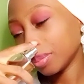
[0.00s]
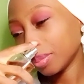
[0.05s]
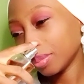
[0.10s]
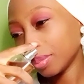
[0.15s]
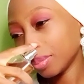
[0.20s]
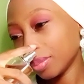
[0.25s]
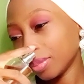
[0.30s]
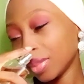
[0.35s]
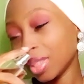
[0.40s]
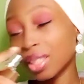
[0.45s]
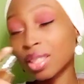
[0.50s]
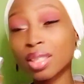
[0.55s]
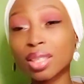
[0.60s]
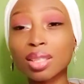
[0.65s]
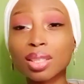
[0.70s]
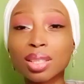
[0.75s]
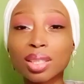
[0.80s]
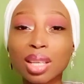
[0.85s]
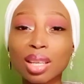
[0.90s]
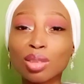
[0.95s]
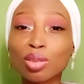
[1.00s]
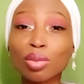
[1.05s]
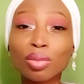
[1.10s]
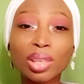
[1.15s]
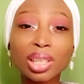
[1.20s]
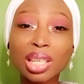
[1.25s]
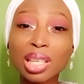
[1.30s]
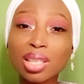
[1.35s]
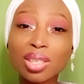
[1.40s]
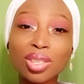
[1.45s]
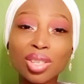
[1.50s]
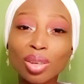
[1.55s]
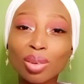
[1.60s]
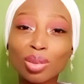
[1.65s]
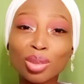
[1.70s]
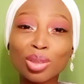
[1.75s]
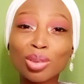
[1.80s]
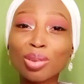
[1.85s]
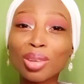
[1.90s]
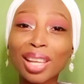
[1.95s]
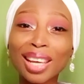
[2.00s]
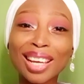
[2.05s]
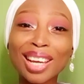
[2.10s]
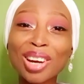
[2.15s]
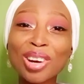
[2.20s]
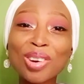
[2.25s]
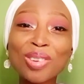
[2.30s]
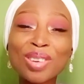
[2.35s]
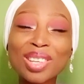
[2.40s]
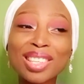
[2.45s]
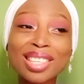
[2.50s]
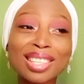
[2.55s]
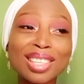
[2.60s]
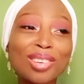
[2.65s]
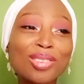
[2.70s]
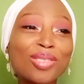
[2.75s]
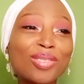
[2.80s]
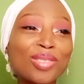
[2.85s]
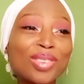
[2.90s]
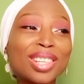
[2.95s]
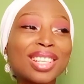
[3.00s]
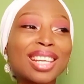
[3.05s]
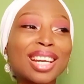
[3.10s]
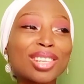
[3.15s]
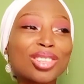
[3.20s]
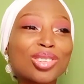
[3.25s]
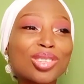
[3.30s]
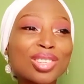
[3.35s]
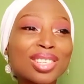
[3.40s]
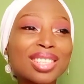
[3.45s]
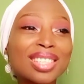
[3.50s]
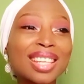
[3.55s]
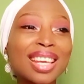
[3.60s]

This is the scent of an angel. You know, like I always say, Ophylia just,